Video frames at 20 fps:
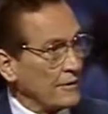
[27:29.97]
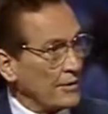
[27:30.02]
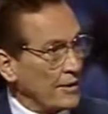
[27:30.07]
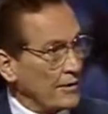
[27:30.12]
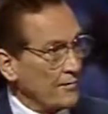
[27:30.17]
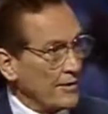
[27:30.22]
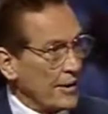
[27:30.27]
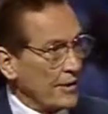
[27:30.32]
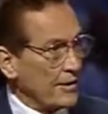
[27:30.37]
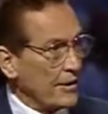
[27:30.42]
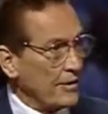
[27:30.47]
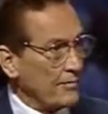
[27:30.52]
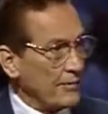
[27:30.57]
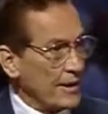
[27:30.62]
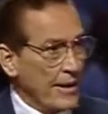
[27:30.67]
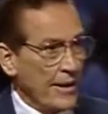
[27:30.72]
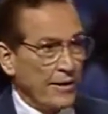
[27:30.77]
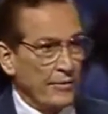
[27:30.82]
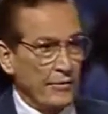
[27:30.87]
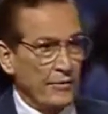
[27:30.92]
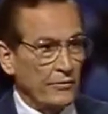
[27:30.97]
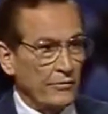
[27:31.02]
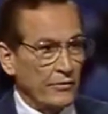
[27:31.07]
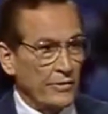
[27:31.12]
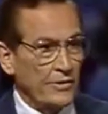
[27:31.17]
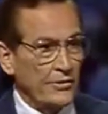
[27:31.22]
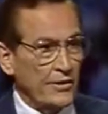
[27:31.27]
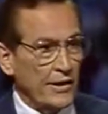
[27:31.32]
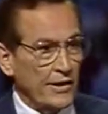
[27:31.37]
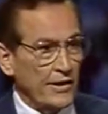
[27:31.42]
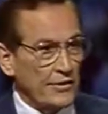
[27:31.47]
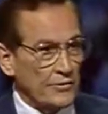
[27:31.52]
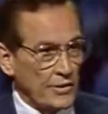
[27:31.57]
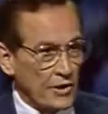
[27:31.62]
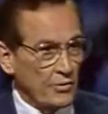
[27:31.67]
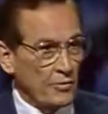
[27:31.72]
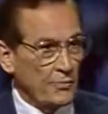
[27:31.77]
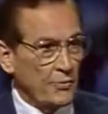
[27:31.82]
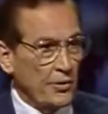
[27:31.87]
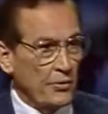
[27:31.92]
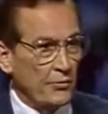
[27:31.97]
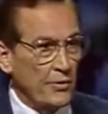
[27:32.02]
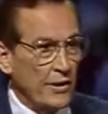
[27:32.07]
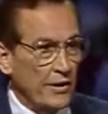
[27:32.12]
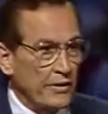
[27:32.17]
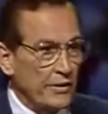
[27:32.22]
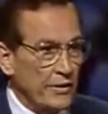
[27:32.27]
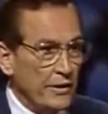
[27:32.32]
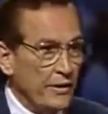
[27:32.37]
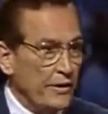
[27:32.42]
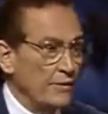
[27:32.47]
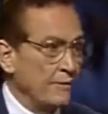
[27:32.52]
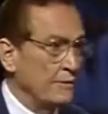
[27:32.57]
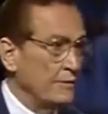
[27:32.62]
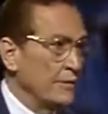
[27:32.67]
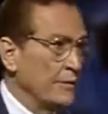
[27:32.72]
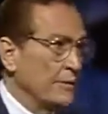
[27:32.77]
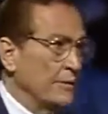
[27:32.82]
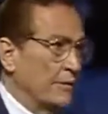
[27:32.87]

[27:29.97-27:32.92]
It may come down in three seconds. I hope you're ready to go.